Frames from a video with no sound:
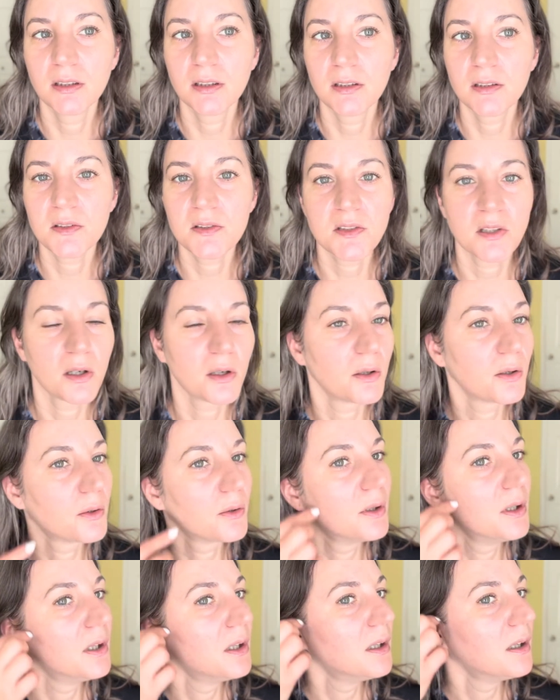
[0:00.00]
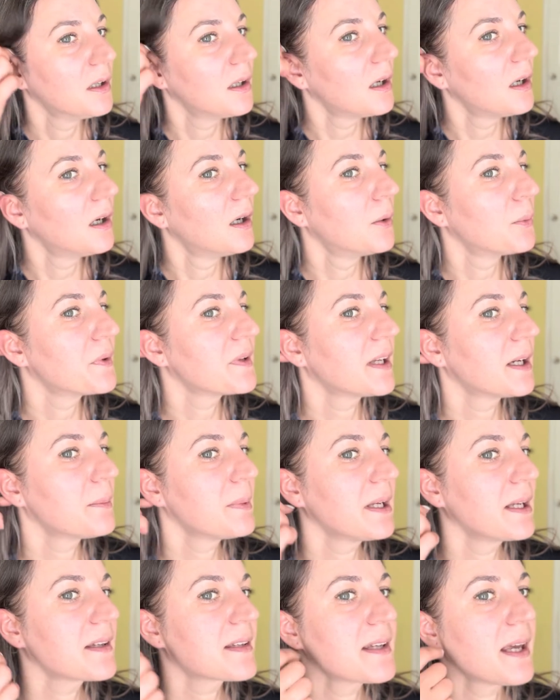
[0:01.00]
So with that
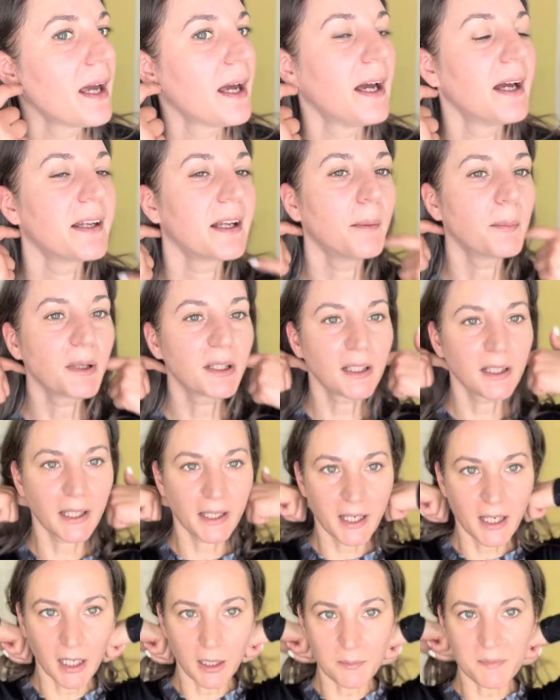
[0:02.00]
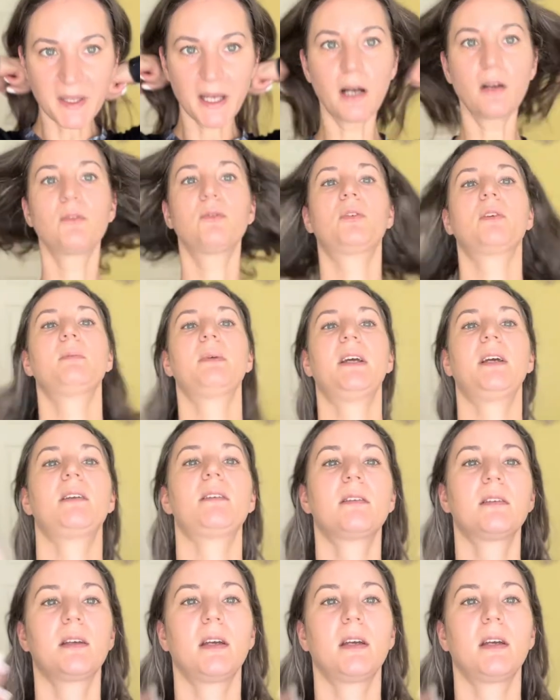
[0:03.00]
being said, I'm gonna let it calm down for a bit,